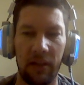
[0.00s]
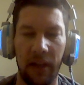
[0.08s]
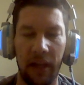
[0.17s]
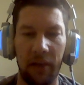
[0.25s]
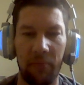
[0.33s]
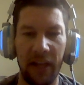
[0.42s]

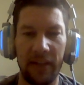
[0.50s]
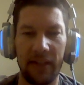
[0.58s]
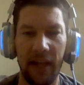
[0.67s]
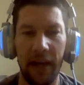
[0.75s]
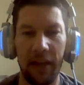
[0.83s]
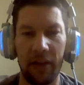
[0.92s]
That
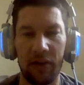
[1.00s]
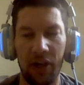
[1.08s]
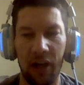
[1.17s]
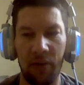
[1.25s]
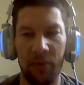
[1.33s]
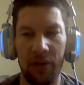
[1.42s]
maintaining a
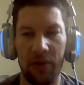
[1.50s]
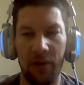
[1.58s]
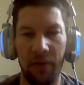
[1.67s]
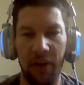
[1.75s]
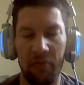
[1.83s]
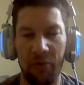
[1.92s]
job when you
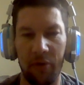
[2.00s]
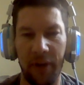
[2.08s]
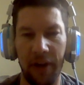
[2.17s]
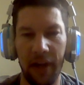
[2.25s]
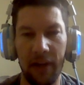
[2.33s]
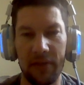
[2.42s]
don't have
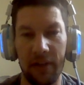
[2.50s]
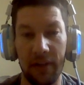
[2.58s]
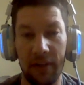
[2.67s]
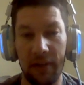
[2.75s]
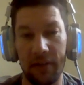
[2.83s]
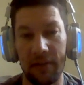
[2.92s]
permanent
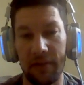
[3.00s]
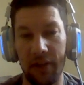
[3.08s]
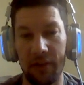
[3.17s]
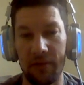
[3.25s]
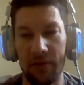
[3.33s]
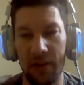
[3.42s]
housing
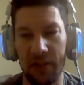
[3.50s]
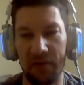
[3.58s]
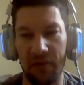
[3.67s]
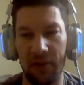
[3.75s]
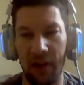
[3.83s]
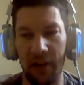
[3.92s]
is,
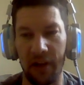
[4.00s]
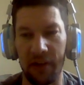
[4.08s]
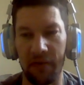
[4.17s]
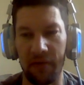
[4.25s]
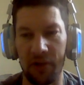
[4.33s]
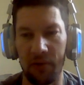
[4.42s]
stressful on an
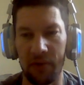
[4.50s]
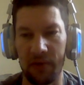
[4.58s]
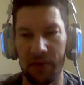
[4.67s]
individual.